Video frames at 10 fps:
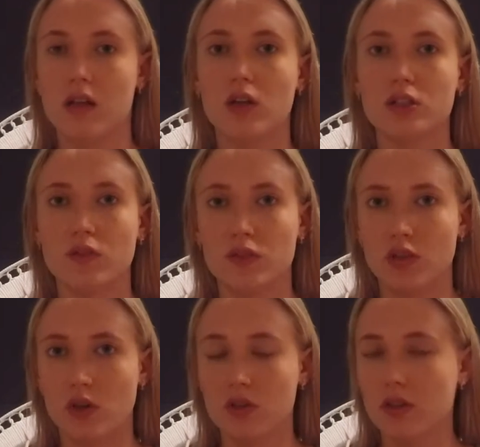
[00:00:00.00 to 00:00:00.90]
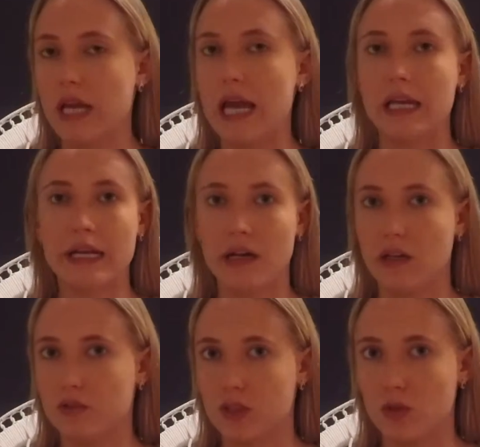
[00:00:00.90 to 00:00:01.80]
lots of salt, any
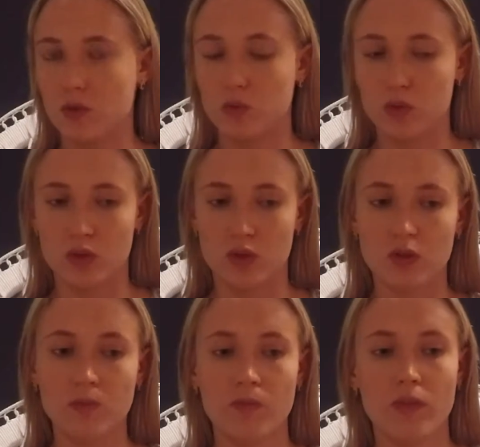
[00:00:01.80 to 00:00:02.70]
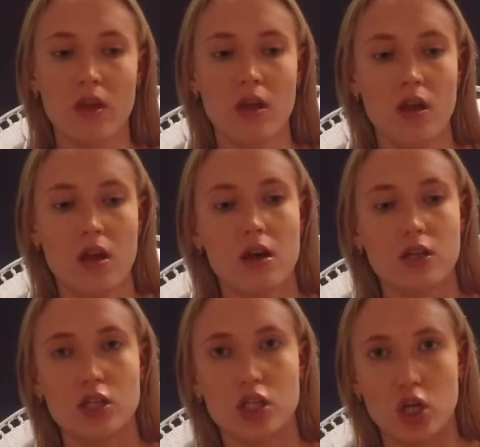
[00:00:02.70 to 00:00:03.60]
kind of salt would do,
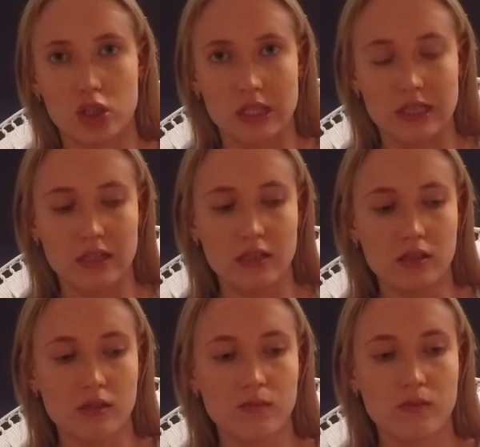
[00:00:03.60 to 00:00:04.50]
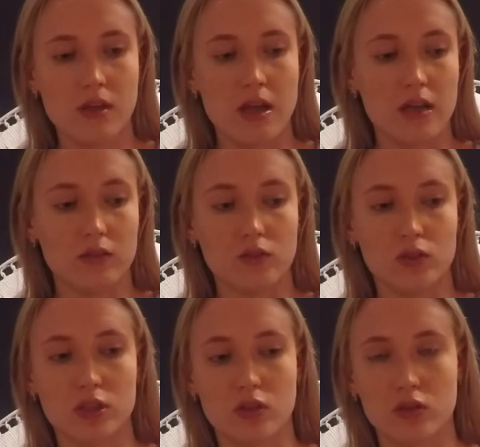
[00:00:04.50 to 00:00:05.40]
shot glass, and of
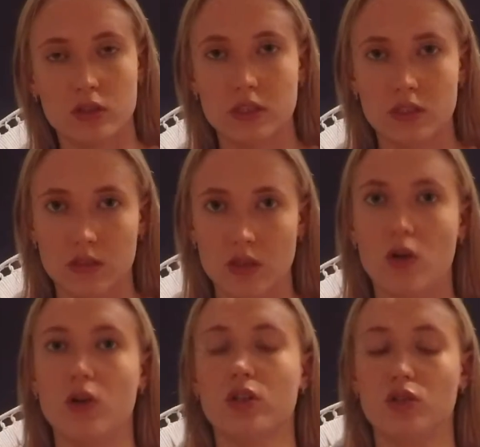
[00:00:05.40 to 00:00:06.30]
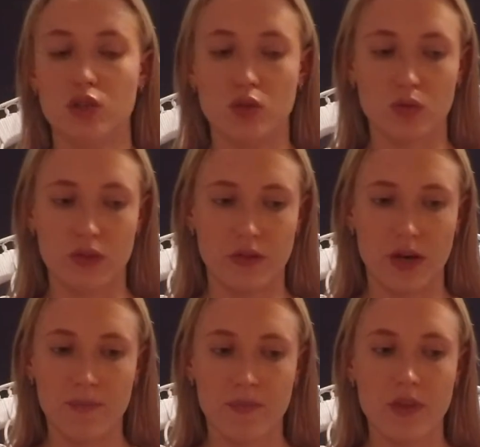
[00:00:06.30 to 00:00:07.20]
course your crystal or your
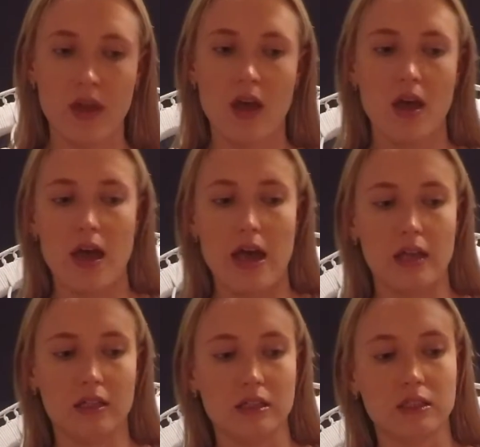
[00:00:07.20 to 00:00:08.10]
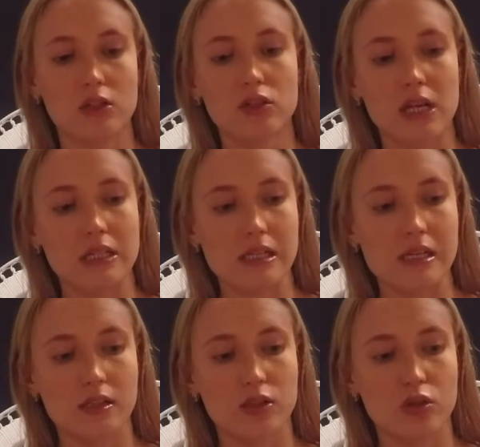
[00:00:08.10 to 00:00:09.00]
jewelry. And it's a good
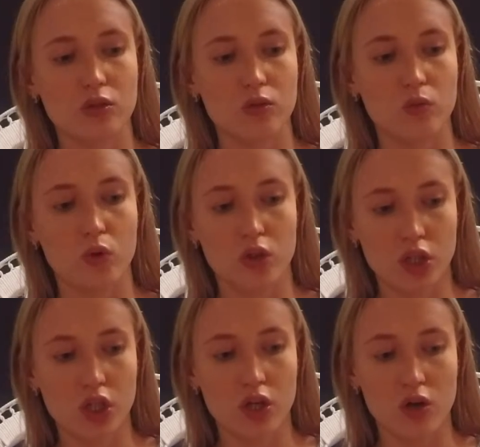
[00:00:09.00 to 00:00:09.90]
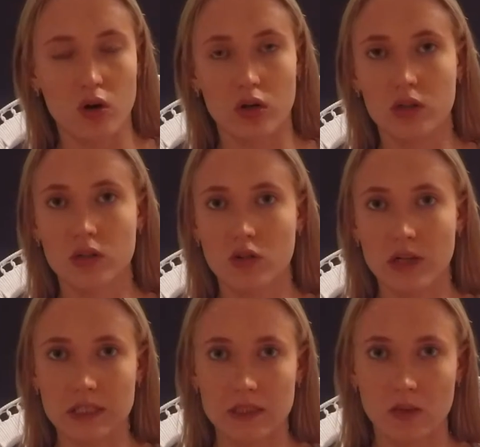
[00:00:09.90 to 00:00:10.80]
idea to wash your
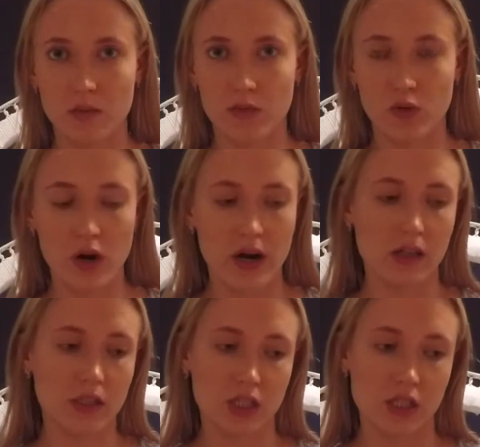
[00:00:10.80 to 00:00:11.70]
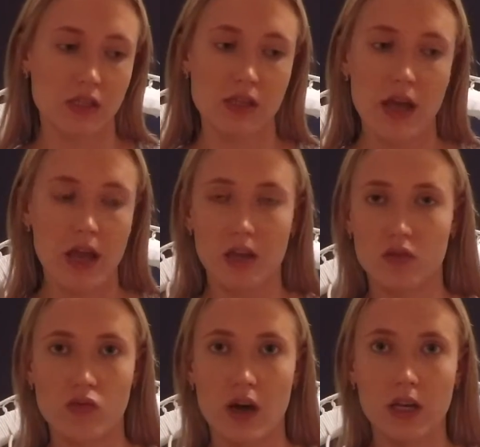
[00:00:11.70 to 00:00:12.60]
crystal beforehand, just
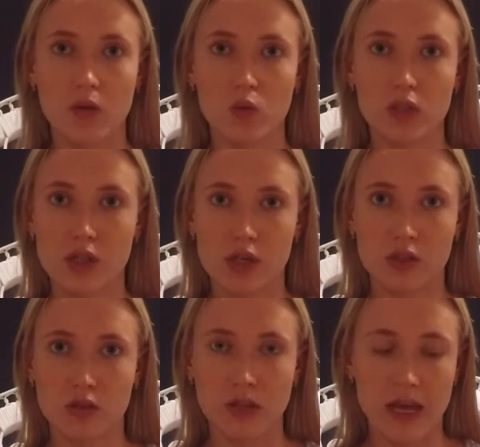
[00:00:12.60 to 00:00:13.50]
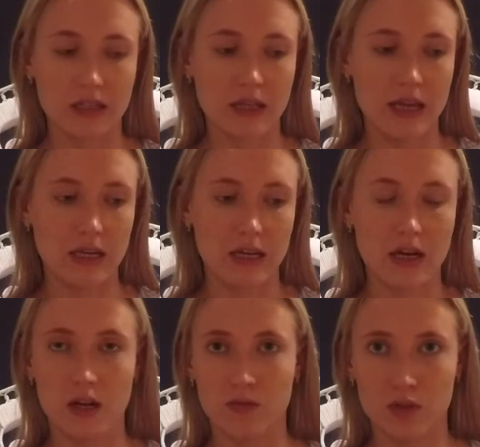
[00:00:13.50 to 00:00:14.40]
in running water to get any
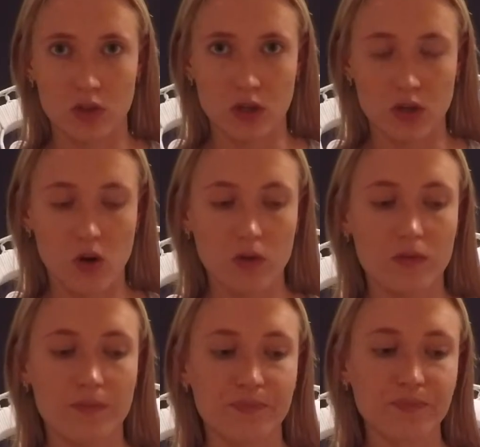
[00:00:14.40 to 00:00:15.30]
kind of dirt off.